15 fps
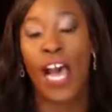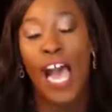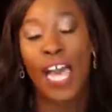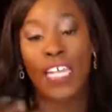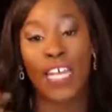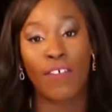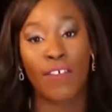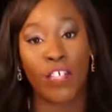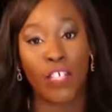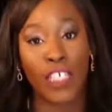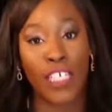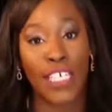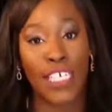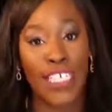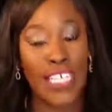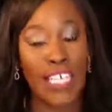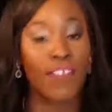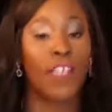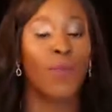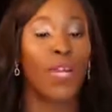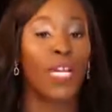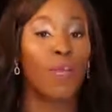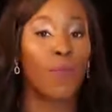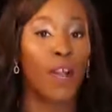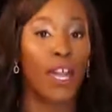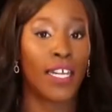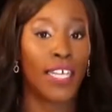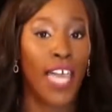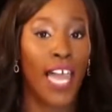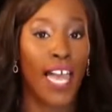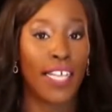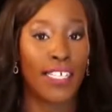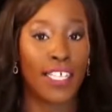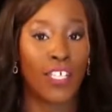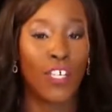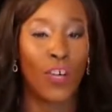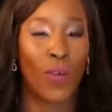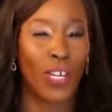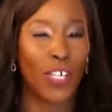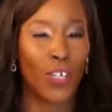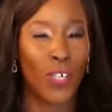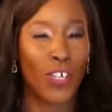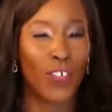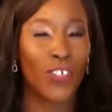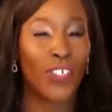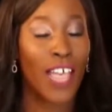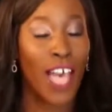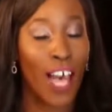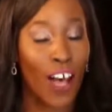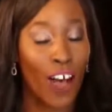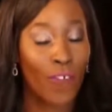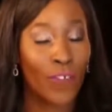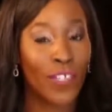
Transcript: high level looking TV ready broadcast and you don't want to do it yourself,